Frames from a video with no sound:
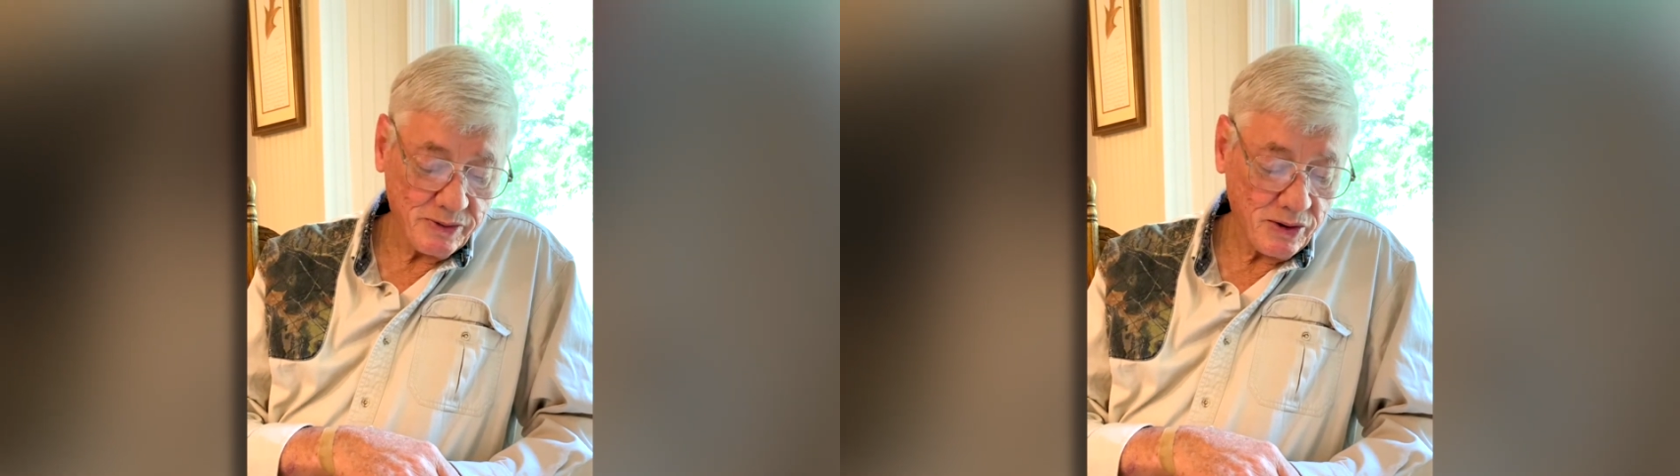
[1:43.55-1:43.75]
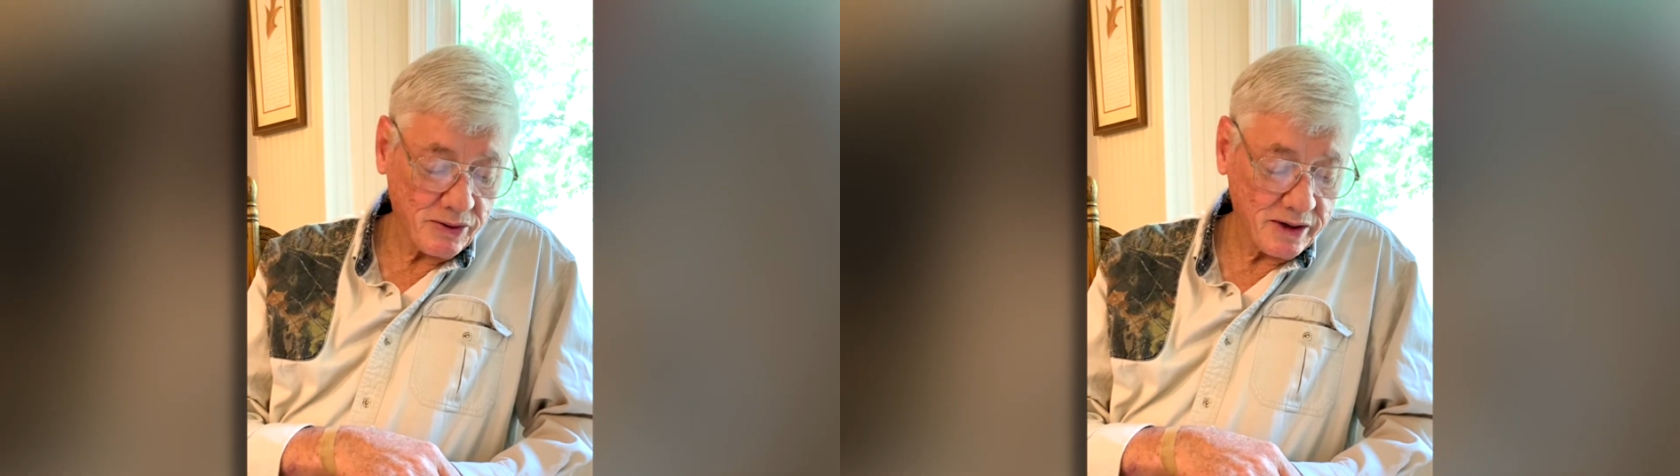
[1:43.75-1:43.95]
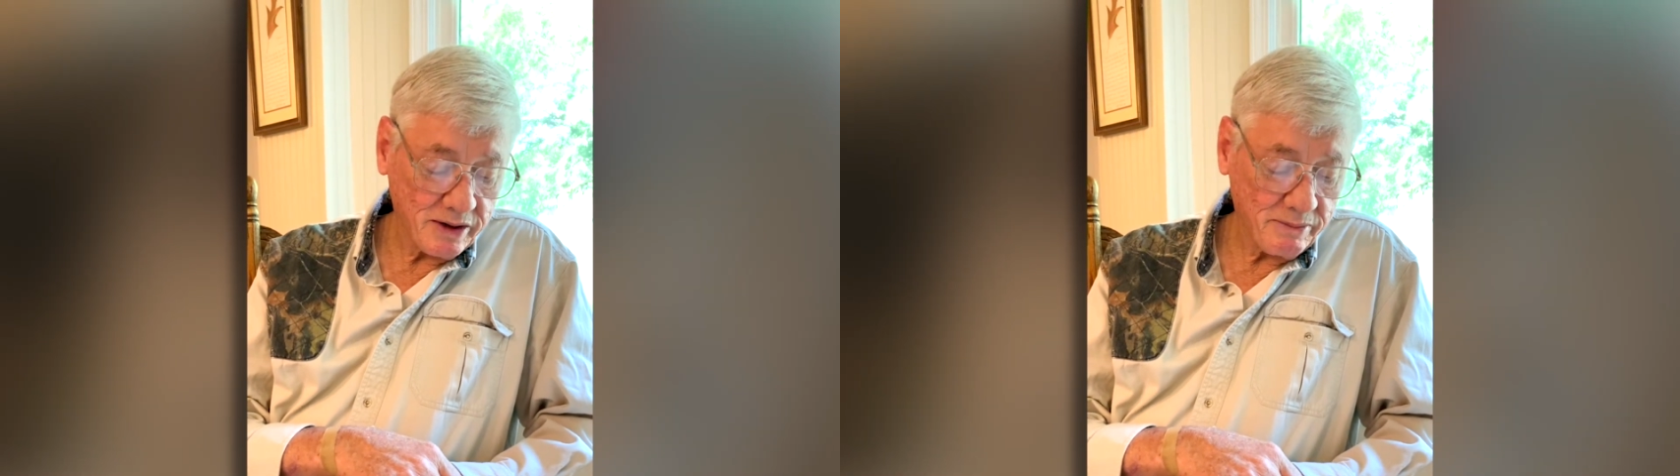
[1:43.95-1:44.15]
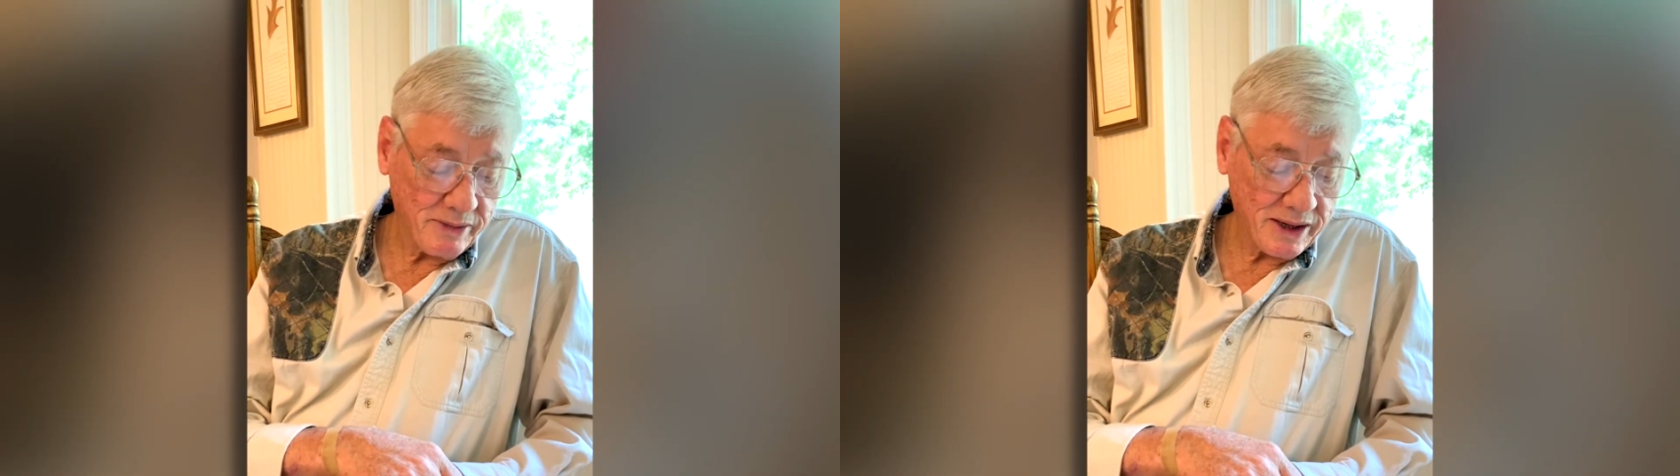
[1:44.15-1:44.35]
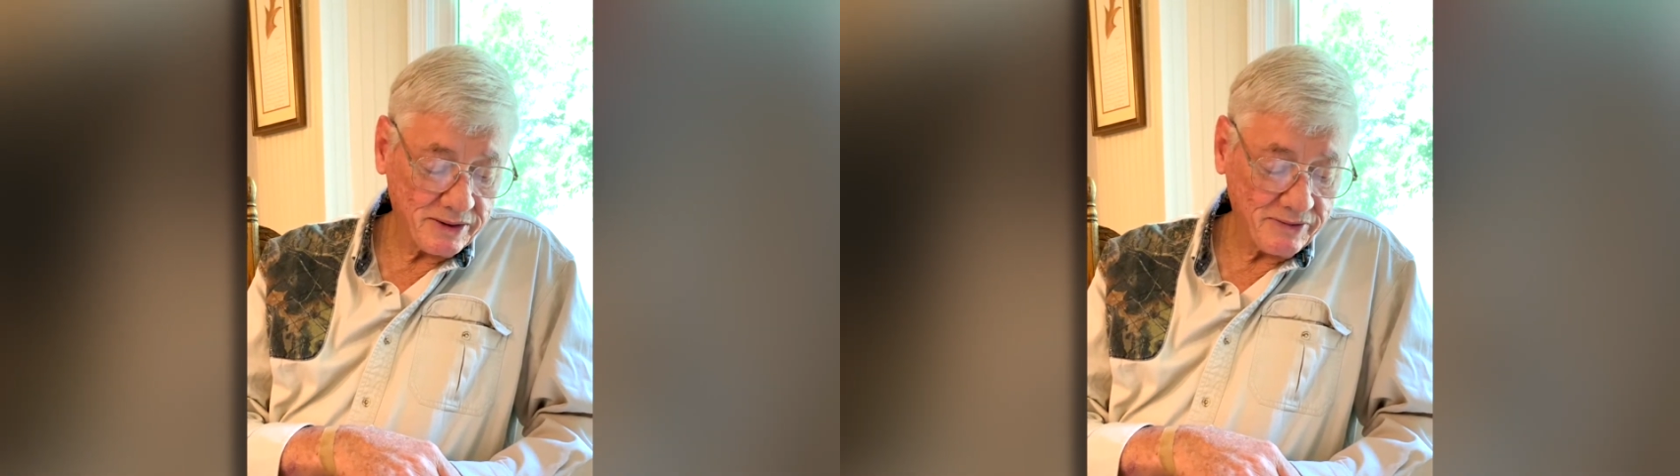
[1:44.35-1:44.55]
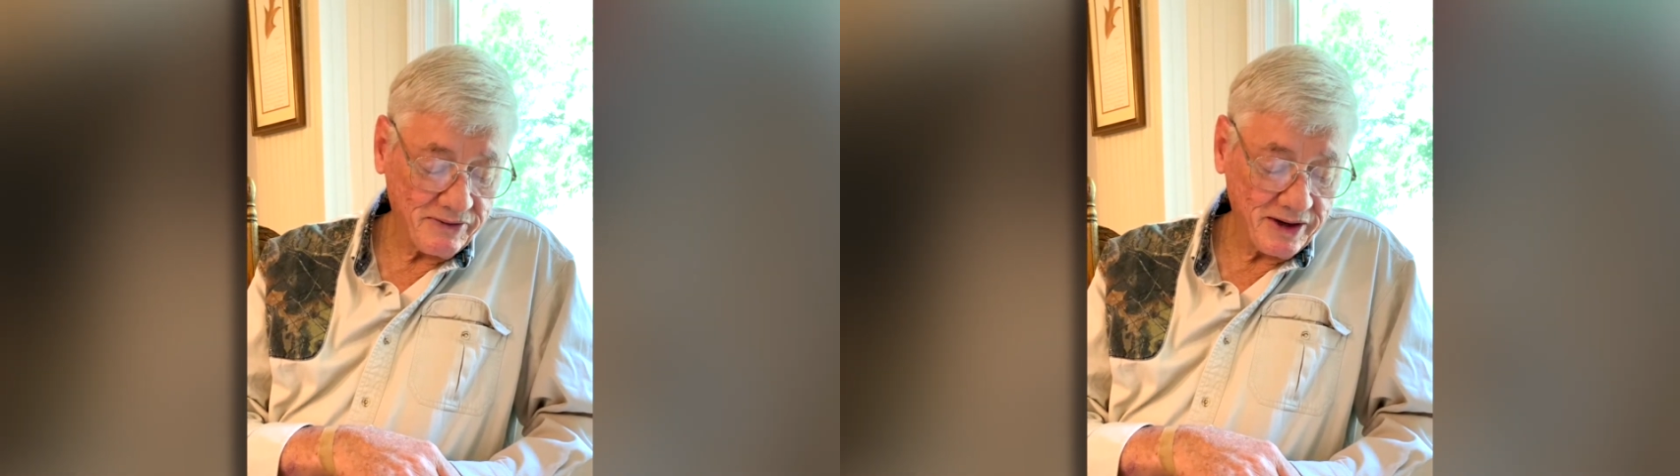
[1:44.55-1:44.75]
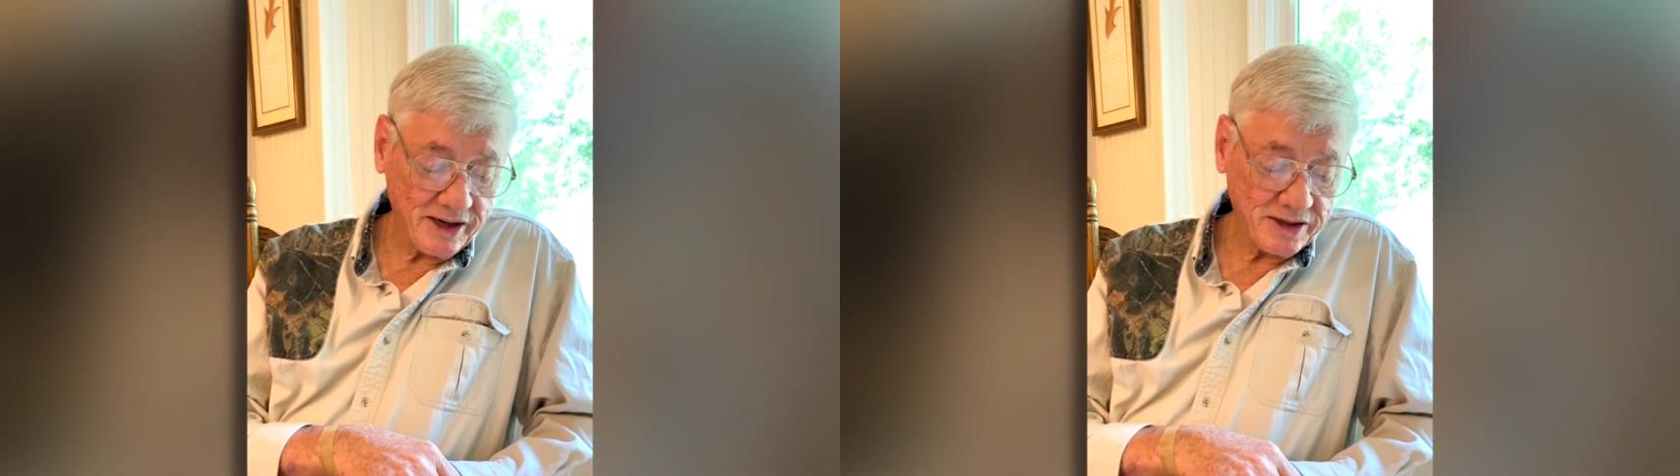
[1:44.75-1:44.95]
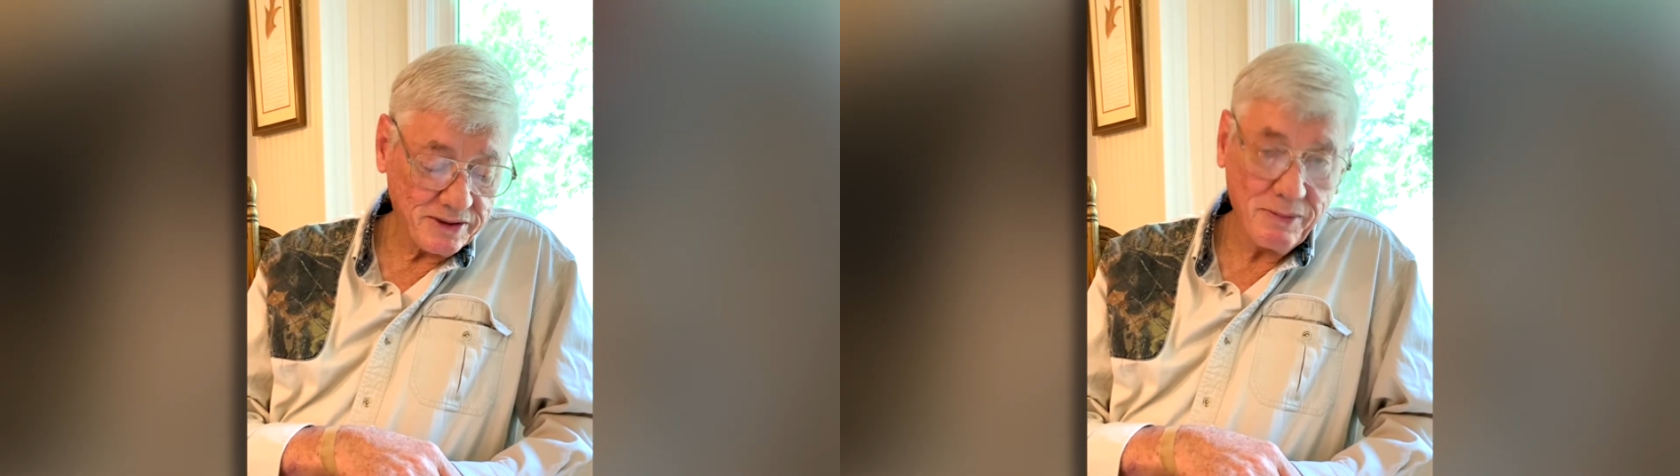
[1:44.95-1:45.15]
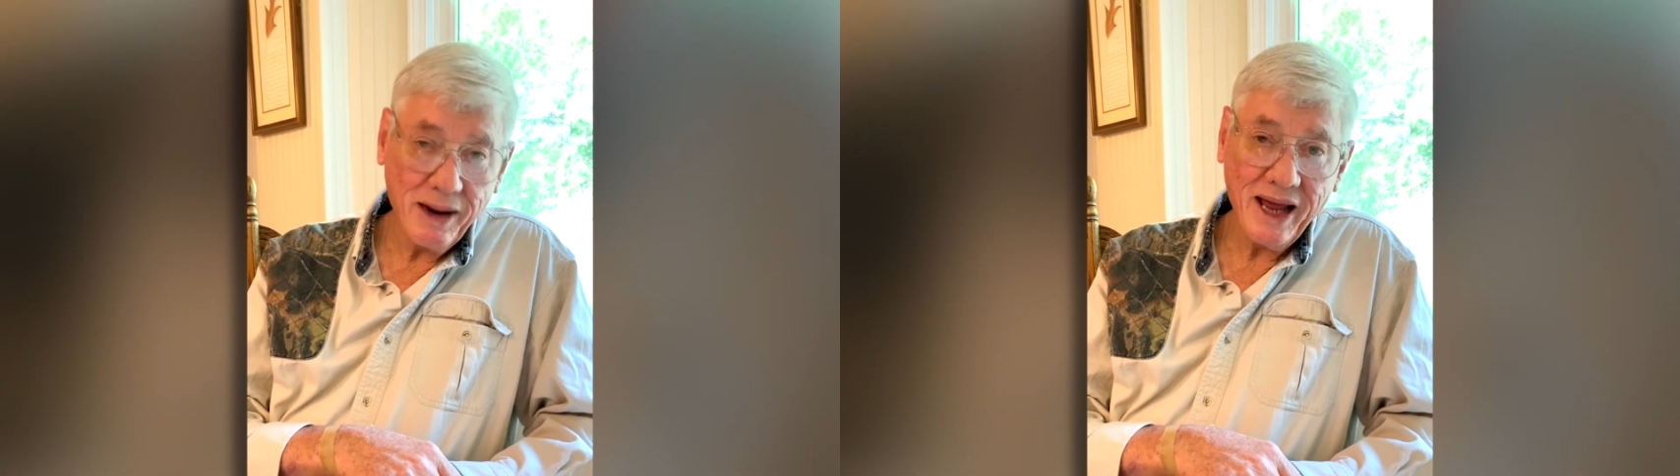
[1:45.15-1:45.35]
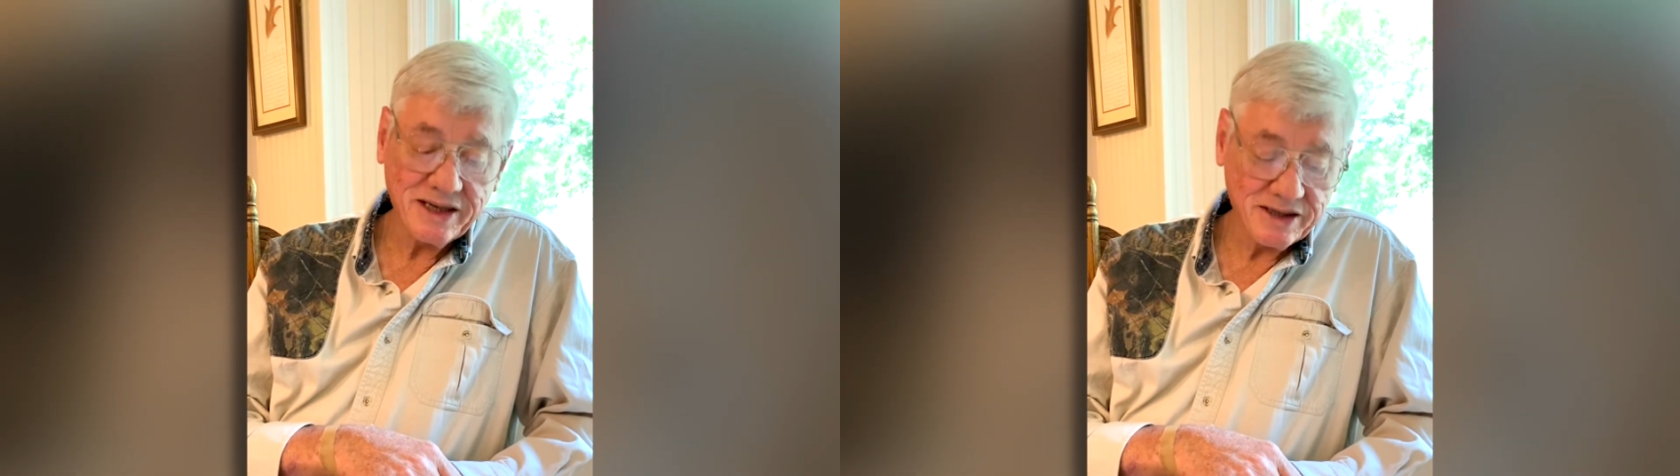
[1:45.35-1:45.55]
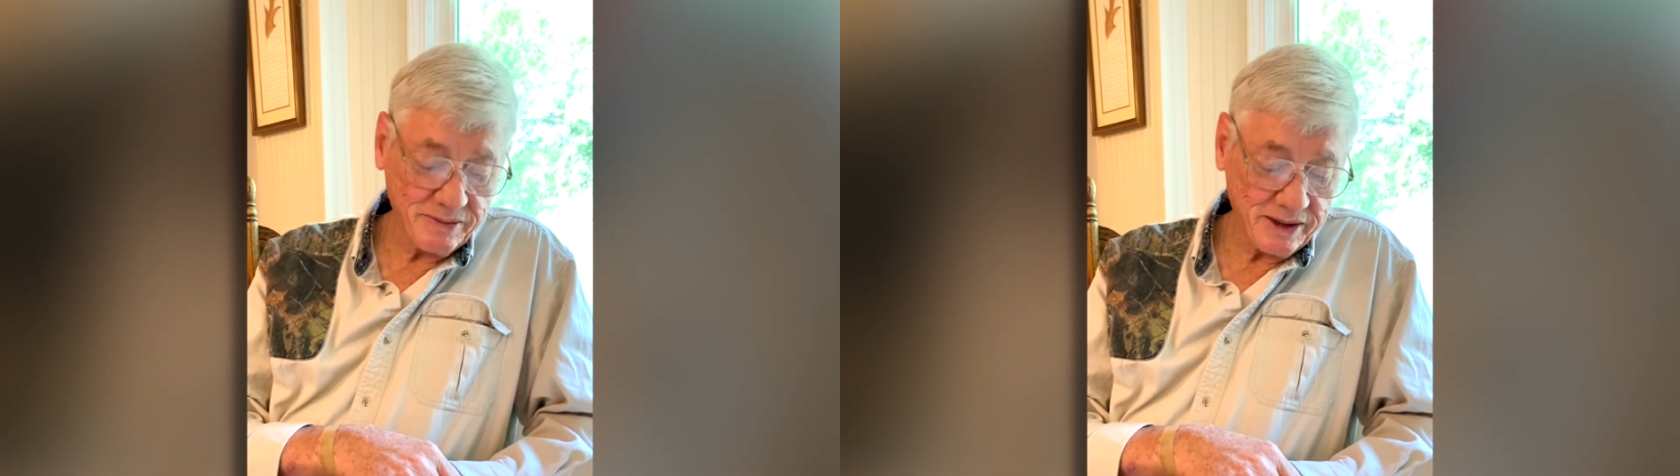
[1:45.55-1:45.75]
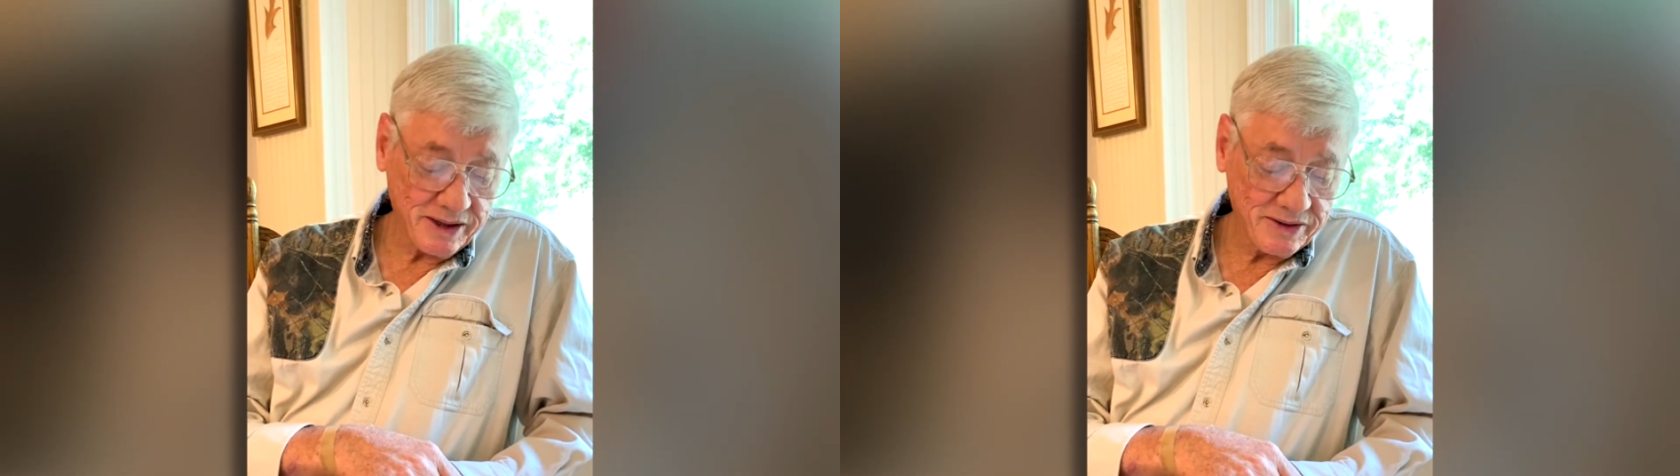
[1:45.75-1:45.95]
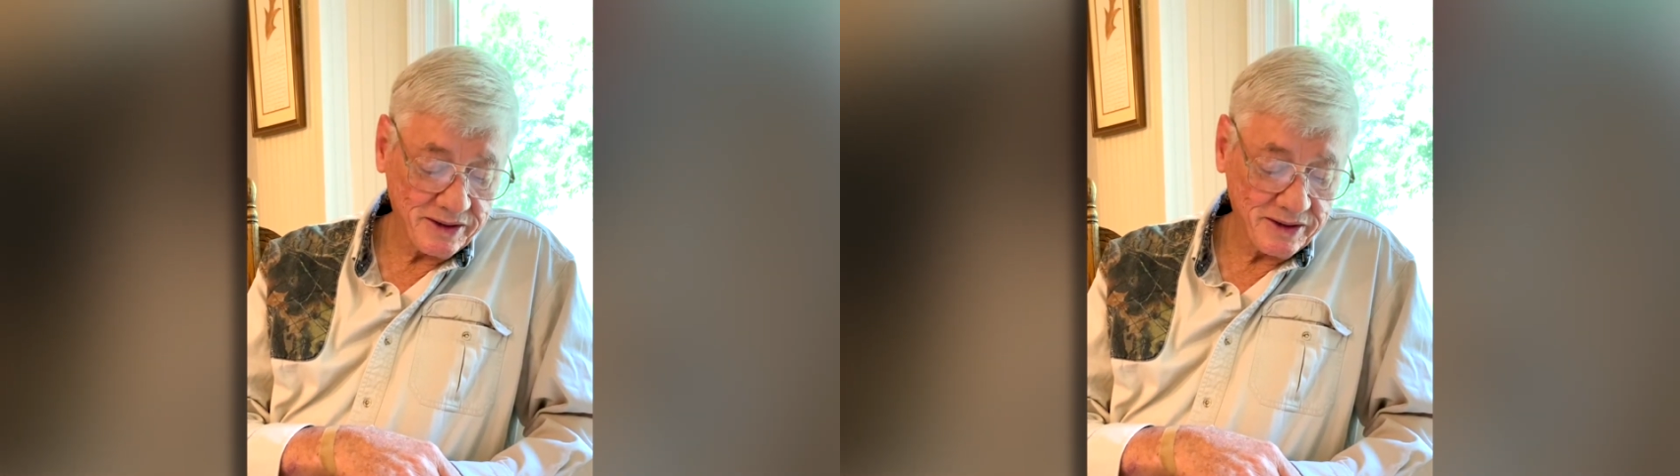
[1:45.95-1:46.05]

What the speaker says: poem about the village blacksmith